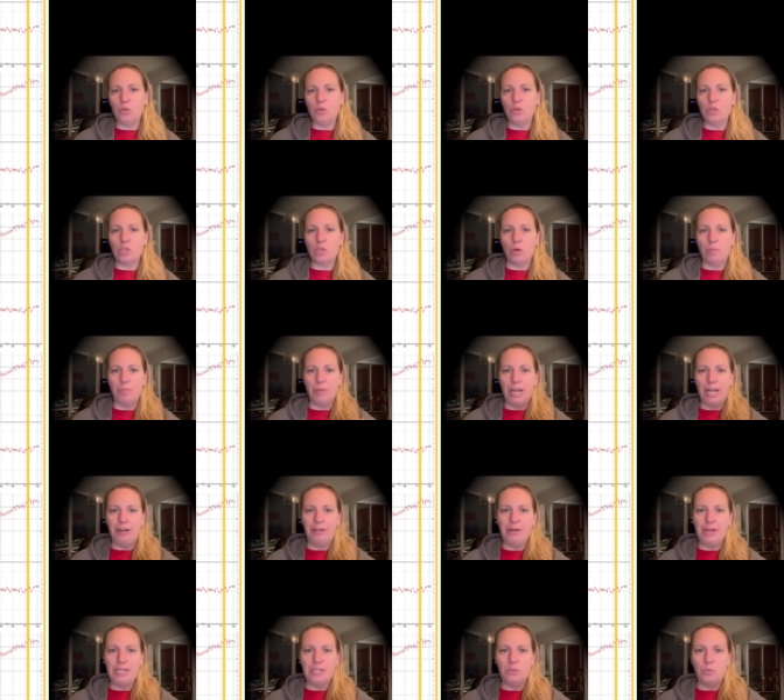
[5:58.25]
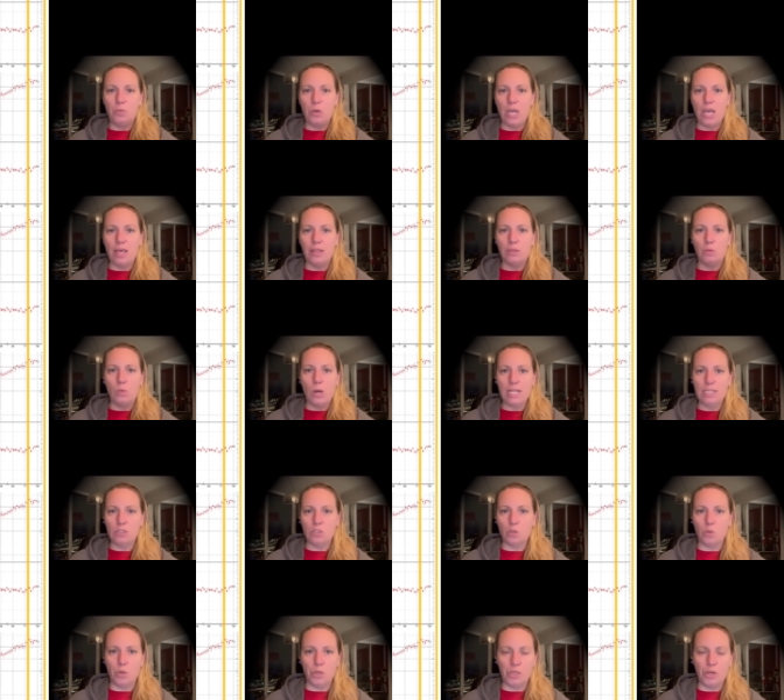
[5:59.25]
could compare it with
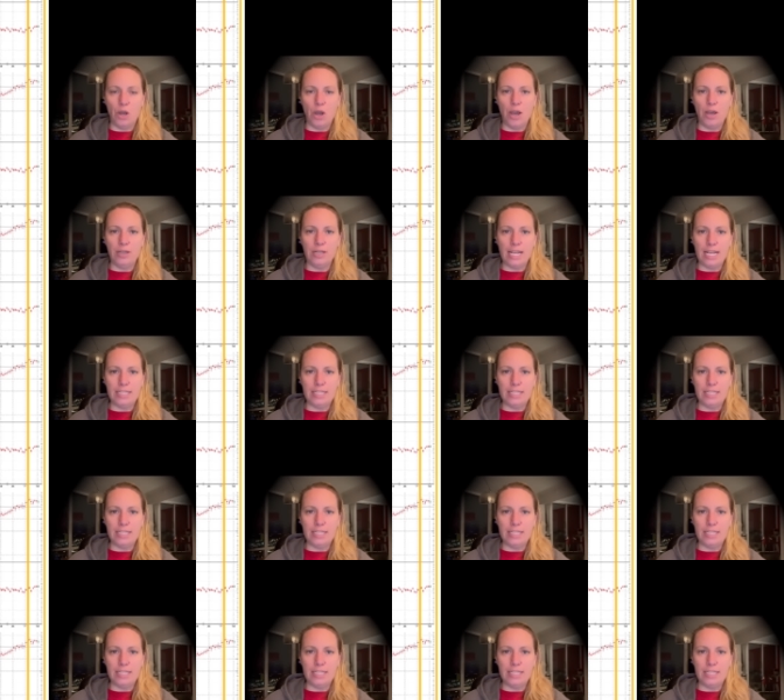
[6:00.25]
what's going on at